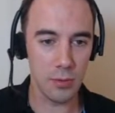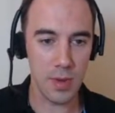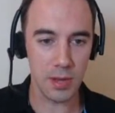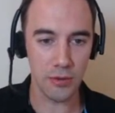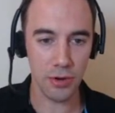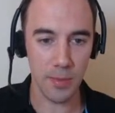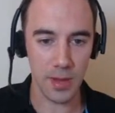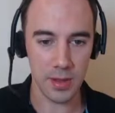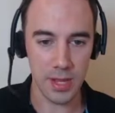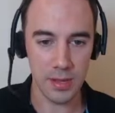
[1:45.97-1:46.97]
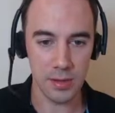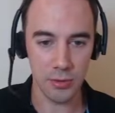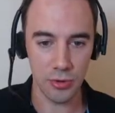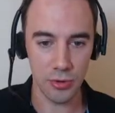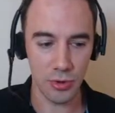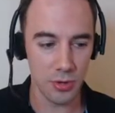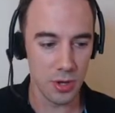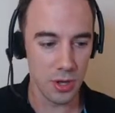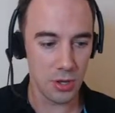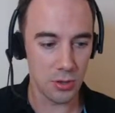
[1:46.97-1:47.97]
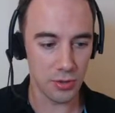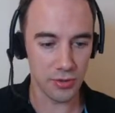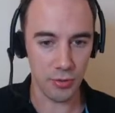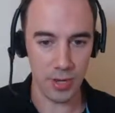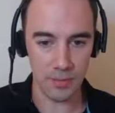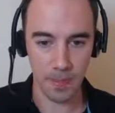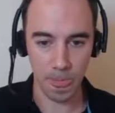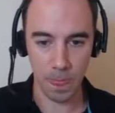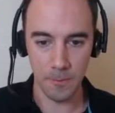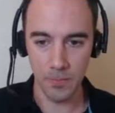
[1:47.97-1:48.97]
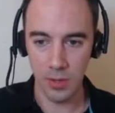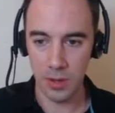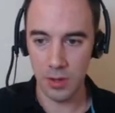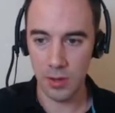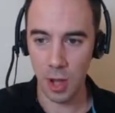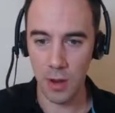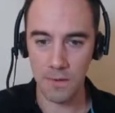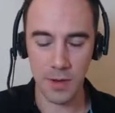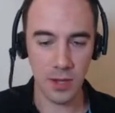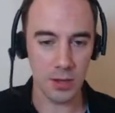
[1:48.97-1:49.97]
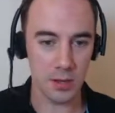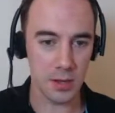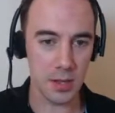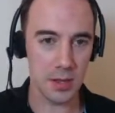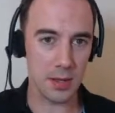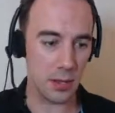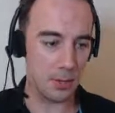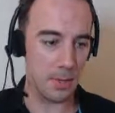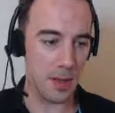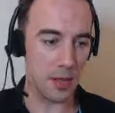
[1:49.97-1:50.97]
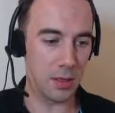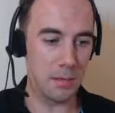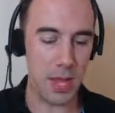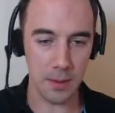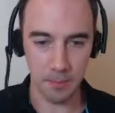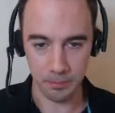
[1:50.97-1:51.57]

in to try and make it easier on your screen. So hopefully you can see this a little bit bigger than me,